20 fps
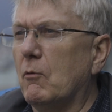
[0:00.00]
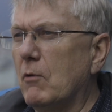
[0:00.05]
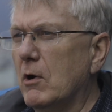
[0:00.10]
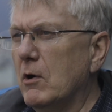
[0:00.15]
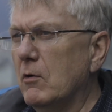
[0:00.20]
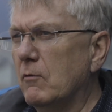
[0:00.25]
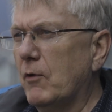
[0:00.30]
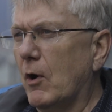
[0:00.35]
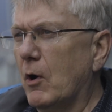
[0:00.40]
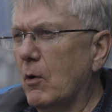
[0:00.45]

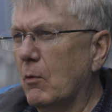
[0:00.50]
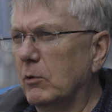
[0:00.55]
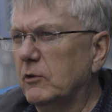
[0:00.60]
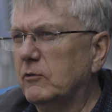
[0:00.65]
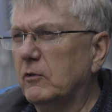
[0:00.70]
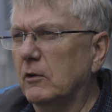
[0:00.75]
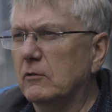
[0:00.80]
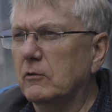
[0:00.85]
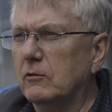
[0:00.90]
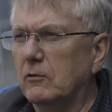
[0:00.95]
Railveyor
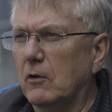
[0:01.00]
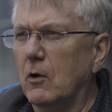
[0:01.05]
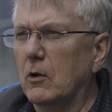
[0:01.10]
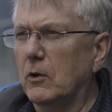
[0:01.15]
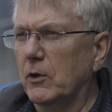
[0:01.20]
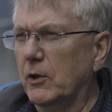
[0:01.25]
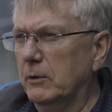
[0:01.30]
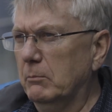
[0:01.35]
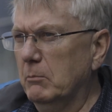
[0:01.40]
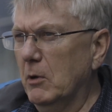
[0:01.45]
was
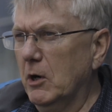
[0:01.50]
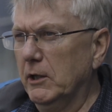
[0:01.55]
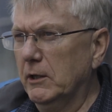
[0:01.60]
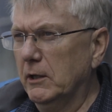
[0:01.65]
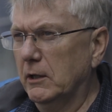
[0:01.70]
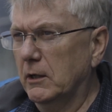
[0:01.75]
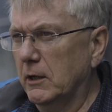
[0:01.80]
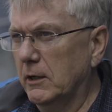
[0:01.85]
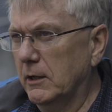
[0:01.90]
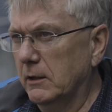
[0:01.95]
installed at a mine
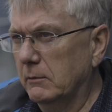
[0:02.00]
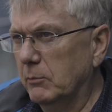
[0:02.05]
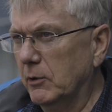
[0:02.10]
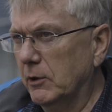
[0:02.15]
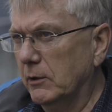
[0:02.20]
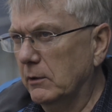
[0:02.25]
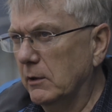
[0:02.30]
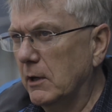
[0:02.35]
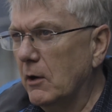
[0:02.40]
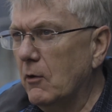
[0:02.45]
that I had
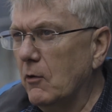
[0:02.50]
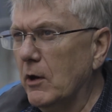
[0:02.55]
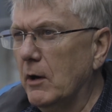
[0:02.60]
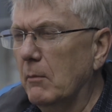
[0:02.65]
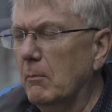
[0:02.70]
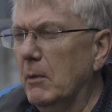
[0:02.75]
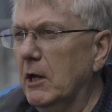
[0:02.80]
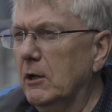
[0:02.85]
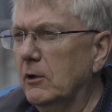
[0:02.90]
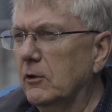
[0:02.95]
been area
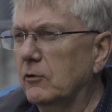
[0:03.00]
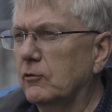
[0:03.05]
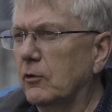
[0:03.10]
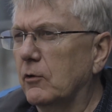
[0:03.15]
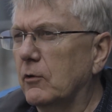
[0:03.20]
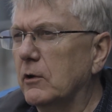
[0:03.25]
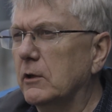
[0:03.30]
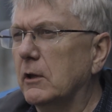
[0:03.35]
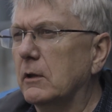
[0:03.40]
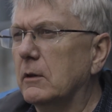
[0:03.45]

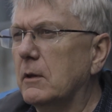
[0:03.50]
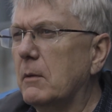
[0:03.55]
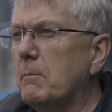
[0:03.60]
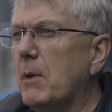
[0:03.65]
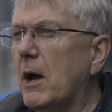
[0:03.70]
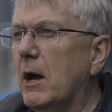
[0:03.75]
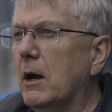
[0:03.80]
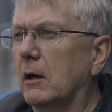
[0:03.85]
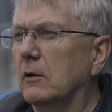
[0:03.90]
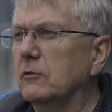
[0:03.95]
manager in the
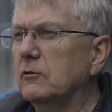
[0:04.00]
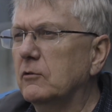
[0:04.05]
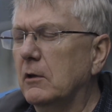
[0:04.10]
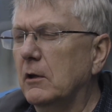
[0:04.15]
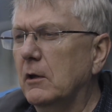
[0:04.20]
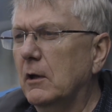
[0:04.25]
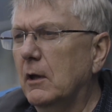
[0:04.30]
past,